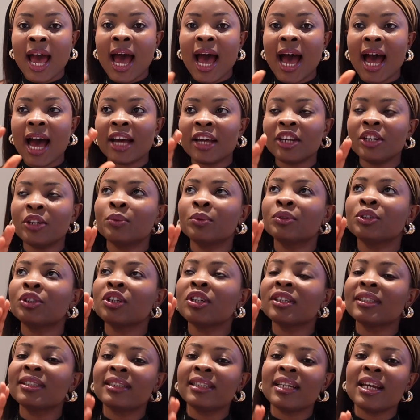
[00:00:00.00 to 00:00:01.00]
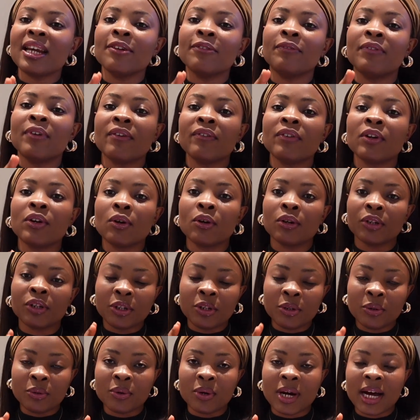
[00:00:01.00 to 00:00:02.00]
And you will just see a very long
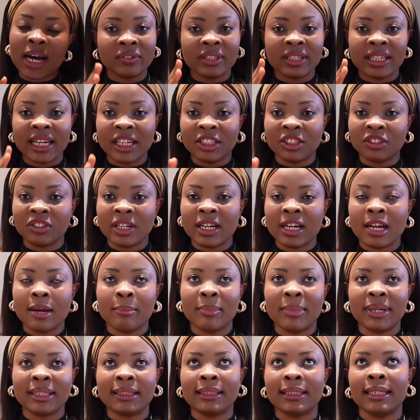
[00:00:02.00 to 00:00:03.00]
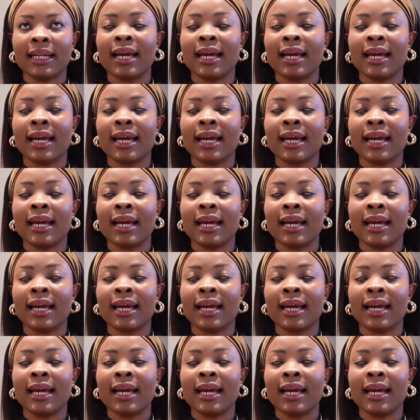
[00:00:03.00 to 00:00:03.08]
queue at the Nigerian embassy.